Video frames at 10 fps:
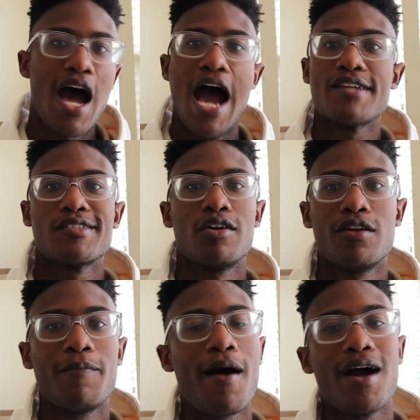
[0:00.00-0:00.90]
I
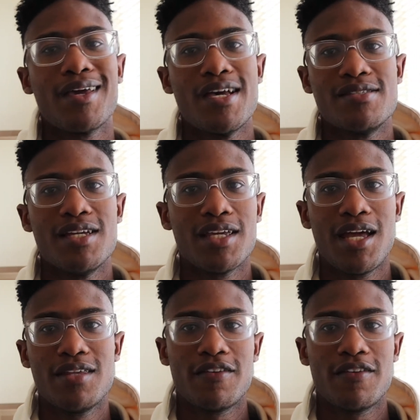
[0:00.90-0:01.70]
started a podcast dedicated